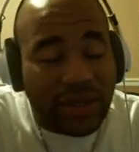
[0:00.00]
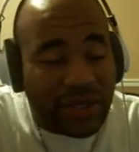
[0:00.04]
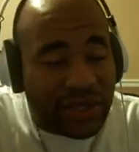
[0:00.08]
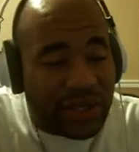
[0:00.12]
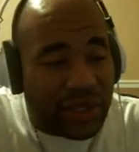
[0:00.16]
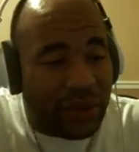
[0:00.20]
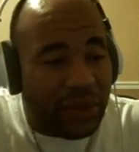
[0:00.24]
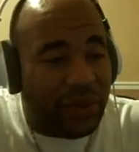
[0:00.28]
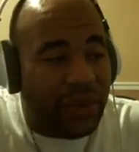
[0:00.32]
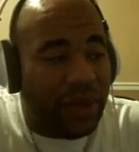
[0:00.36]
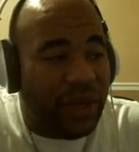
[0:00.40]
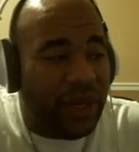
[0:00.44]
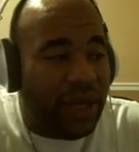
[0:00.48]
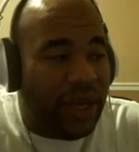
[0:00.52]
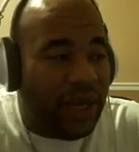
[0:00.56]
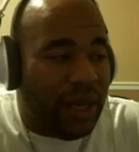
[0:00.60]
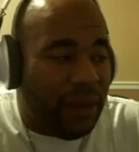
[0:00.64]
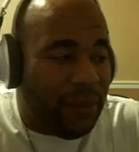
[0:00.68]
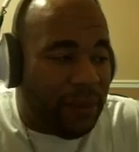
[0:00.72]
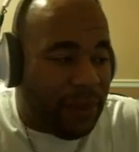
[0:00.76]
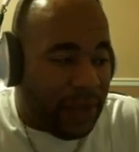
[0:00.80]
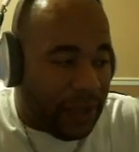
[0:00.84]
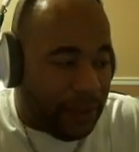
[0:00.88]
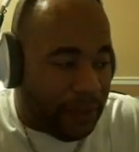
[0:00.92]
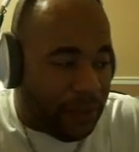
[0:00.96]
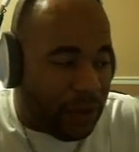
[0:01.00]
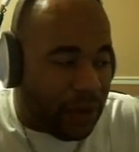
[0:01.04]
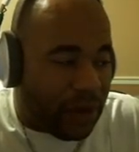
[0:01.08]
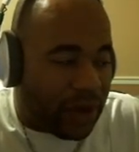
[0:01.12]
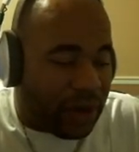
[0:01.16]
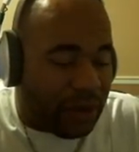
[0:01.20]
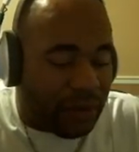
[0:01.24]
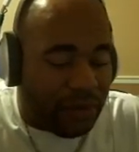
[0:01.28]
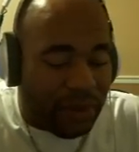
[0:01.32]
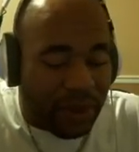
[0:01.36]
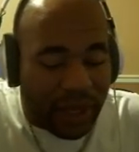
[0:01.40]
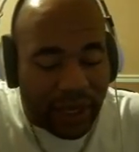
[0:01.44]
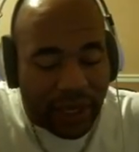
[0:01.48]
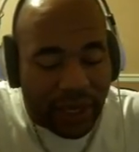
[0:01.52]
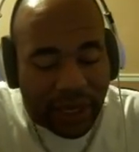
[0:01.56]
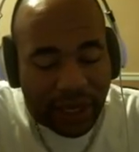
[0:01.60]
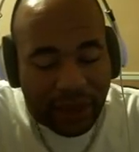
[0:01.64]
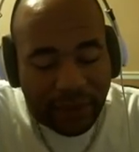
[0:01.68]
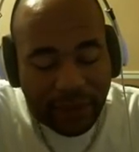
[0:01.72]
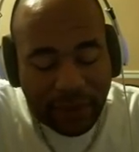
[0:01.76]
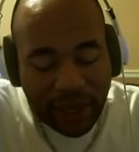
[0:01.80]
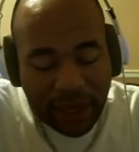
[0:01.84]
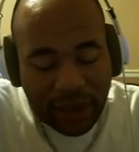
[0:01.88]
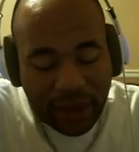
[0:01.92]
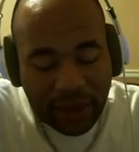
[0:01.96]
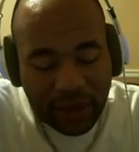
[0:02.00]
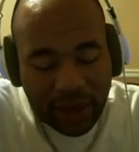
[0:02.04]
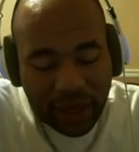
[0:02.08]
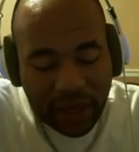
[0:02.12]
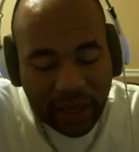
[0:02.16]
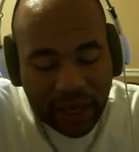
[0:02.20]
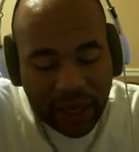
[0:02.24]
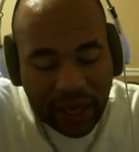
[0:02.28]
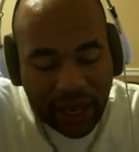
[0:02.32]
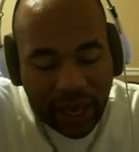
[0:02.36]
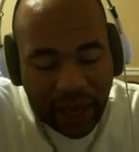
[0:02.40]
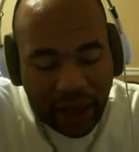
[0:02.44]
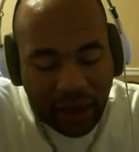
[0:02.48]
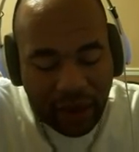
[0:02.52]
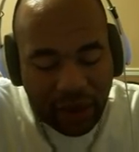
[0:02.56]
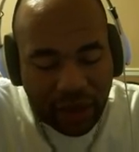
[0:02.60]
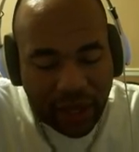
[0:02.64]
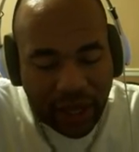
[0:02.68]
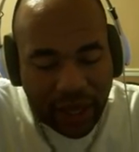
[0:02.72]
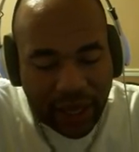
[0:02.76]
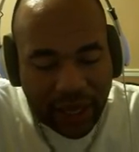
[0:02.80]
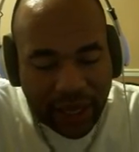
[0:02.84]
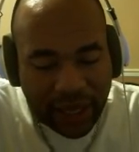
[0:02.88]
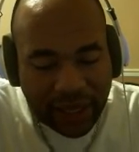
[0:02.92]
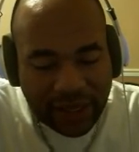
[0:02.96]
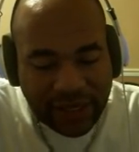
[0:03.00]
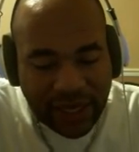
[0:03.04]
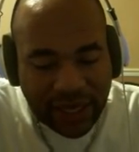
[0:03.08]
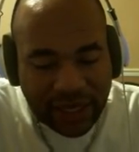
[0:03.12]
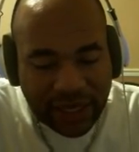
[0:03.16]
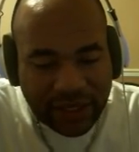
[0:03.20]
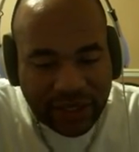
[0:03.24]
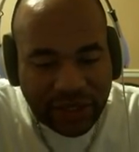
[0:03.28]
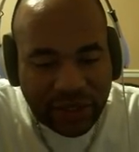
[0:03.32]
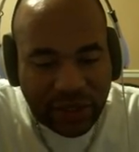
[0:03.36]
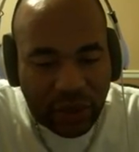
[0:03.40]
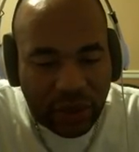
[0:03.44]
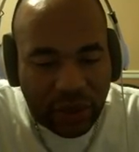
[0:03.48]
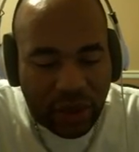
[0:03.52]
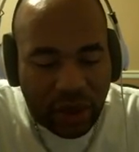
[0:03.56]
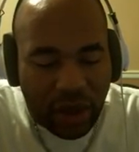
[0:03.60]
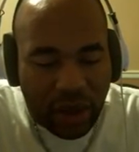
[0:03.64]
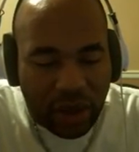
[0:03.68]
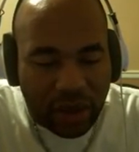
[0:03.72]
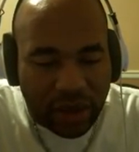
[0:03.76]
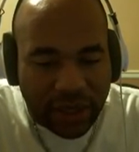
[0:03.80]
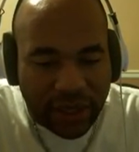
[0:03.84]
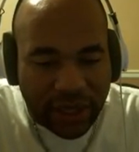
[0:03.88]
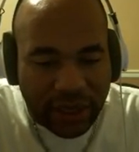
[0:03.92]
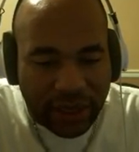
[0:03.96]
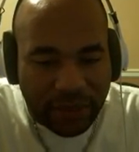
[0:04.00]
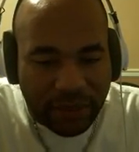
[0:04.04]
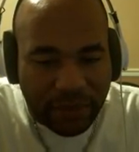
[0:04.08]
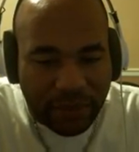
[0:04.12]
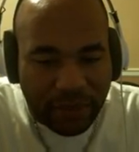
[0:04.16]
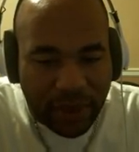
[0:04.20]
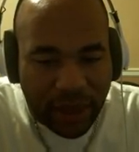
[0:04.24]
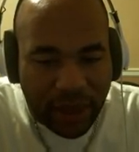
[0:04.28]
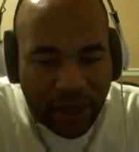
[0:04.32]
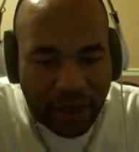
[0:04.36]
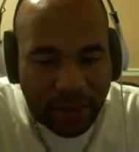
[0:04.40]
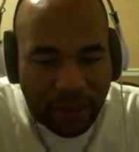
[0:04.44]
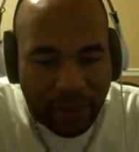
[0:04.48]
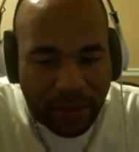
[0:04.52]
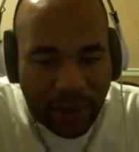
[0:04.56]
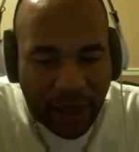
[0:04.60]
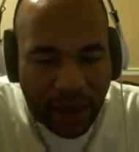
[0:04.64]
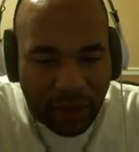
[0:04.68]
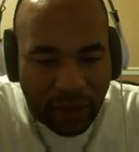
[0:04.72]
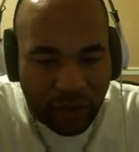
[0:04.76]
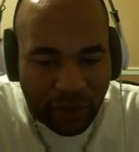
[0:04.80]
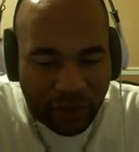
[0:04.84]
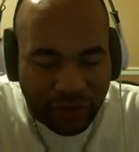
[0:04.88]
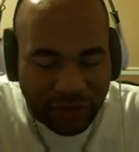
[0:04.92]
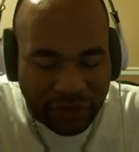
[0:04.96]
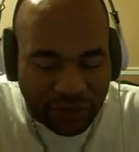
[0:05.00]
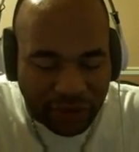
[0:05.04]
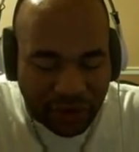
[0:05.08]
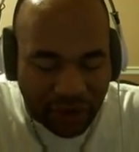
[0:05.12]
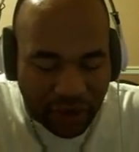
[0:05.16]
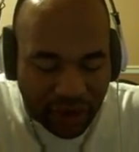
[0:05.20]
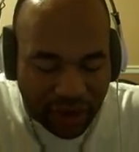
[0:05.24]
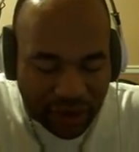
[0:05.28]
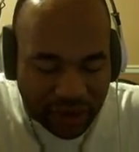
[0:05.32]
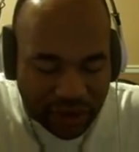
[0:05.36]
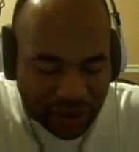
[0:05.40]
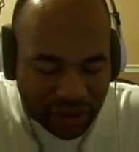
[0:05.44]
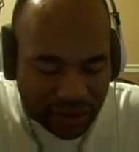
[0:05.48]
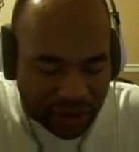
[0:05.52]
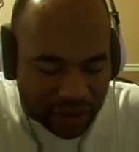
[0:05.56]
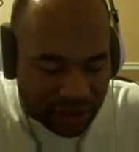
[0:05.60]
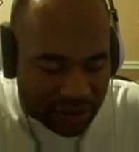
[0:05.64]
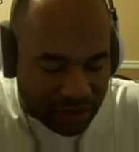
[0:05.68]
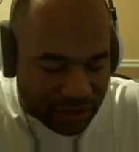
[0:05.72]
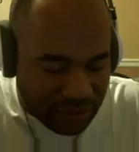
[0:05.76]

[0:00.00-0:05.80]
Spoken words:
Also, people are complaining about how, like, it takes so long to get rift shards